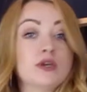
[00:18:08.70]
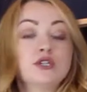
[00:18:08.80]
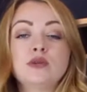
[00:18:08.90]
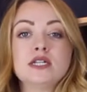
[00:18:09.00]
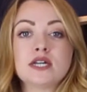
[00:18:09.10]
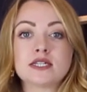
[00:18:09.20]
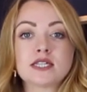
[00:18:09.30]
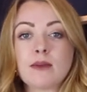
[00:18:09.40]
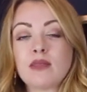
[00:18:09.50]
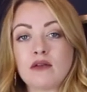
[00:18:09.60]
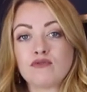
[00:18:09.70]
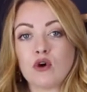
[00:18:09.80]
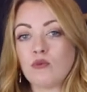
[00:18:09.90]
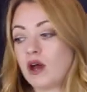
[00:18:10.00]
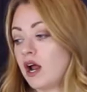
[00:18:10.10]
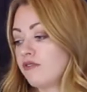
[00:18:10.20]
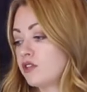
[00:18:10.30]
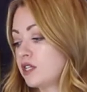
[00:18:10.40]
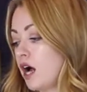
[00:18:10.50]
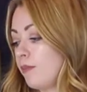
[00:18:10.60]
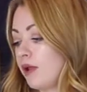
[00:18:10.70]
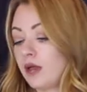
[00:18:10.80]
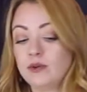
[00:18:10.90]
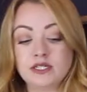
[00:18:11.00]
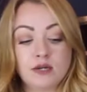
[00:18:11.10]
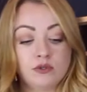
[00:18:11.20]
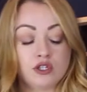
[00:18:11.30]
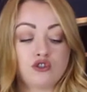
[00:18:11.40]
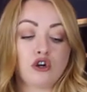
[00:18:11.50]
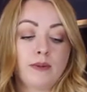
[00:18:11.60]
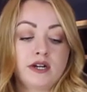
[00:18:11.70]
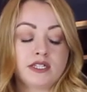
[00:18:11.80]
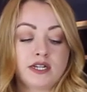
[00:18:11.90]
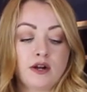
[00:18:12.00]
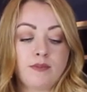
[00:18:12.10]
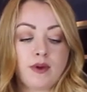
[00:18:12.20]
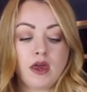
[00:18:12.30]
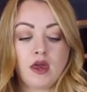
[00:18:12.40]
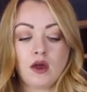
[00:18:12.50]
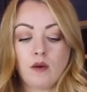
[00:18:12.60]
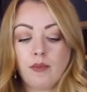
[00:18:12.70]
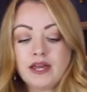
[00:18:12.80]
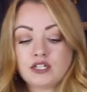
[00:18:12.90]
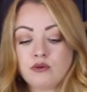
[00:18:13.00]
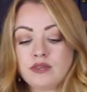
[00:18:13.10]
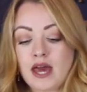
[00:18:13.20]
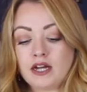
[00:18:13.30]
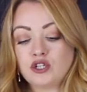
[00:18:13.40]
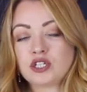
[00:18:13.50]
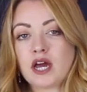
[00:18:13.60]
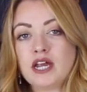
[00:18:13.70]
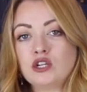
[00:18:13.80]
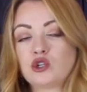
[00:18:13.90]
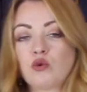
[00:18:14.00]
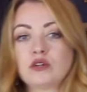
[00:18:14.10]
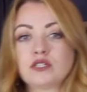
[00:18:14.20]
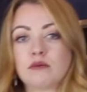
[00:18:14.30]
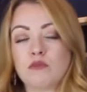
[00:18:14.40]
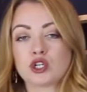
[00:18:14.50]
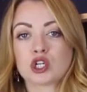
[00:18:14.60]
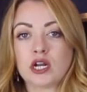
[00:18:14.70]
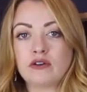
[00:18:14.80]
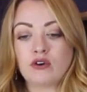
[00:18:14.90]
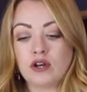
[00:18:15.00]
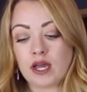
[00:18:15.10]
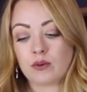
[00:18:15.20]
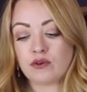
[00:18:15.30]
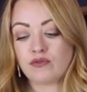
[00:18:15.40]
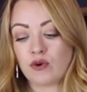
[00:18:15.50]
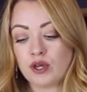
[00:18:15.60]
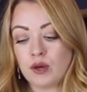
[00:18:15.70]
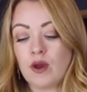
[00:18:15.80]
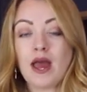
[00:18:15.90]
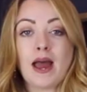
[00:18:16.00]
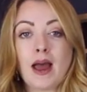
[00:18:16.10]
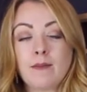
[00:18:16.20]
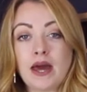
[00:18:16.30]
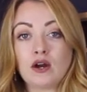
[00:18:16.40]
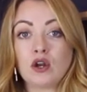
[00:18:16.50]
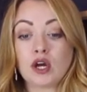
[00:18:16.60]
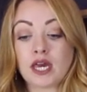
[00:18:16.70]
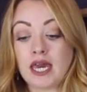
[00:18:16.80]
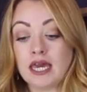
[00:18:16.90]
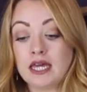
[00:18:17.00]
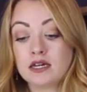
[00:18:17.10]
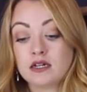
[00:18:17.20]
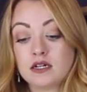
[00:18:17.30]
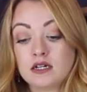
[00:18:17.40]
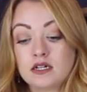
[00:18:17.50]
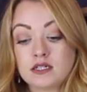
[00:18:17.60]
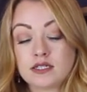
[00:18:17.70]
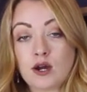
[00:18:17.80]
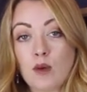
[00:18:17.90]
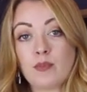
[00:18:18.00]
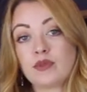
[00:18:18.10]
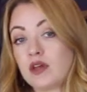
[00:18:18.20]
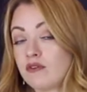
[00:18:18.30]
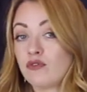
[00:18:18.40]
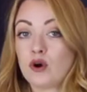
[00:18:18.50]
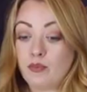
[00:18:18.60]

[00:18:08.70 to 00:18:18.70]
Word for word: we do need to skim that foam right off the top like we did with the strawberry syrup. By doing that, it just kind of ensures a much clearer liquid for you, a better looking syrup, therefore a